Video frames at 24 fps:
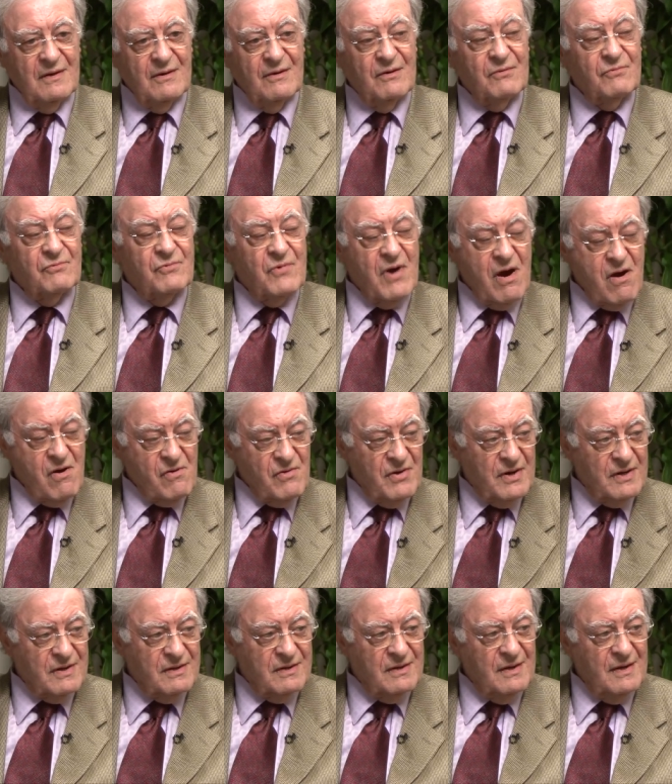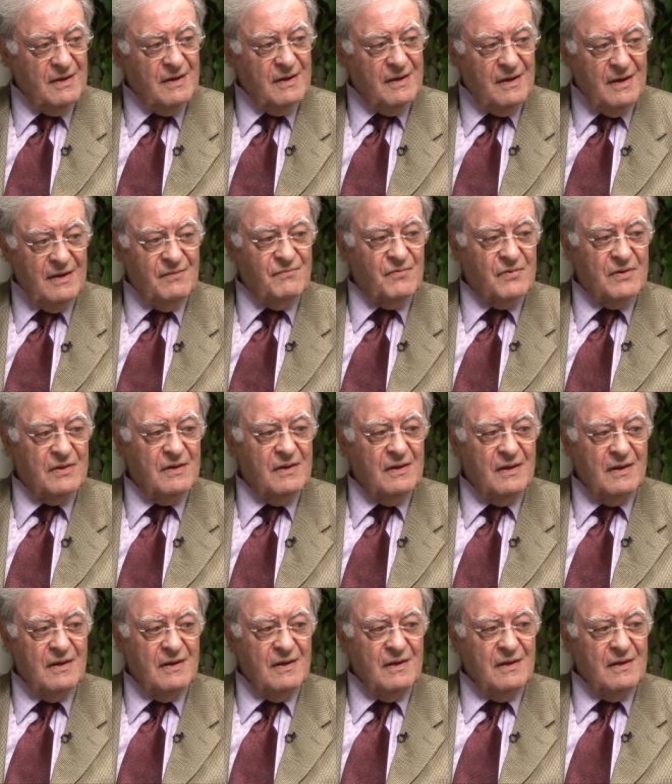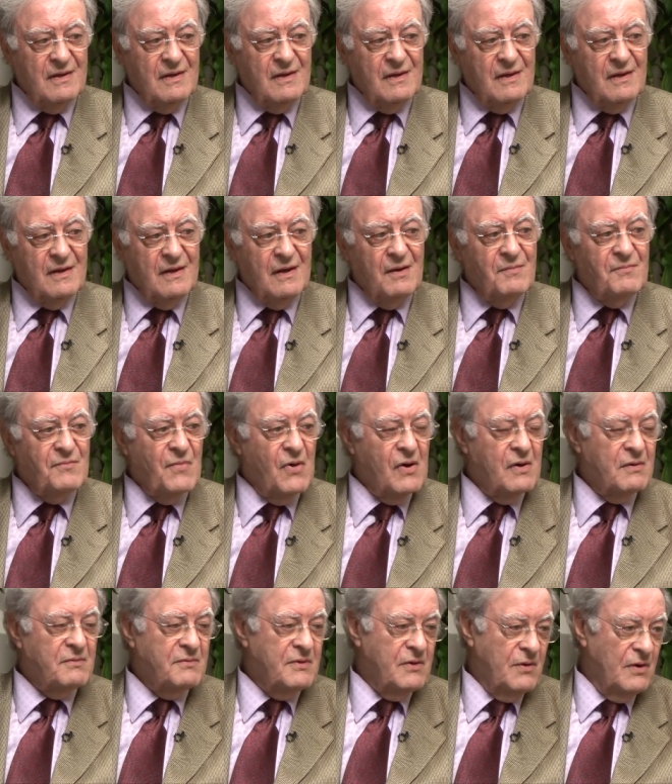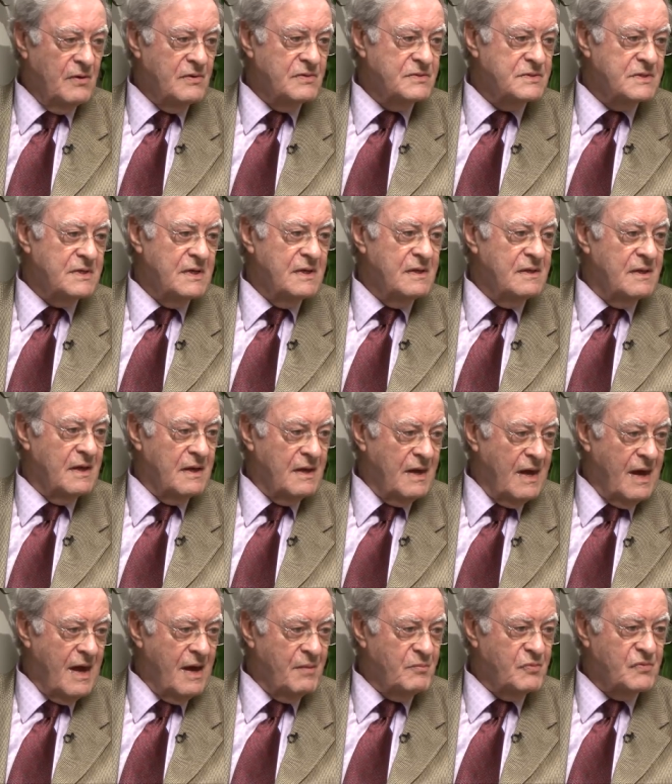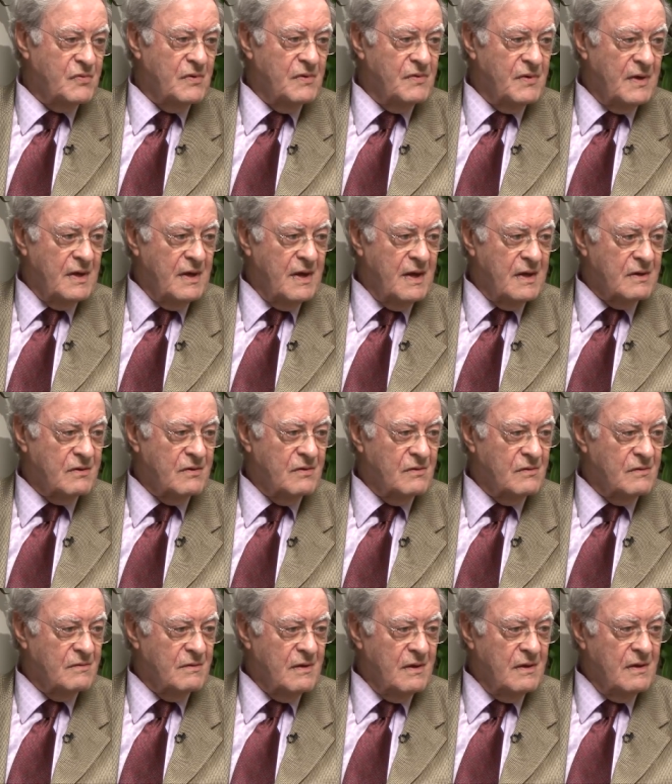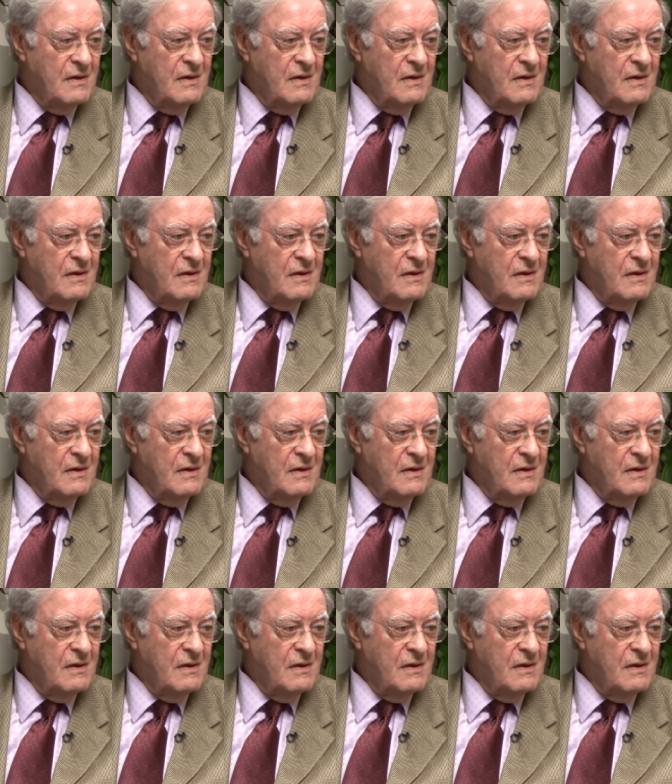a rarity even among those in the camps and the ghettos,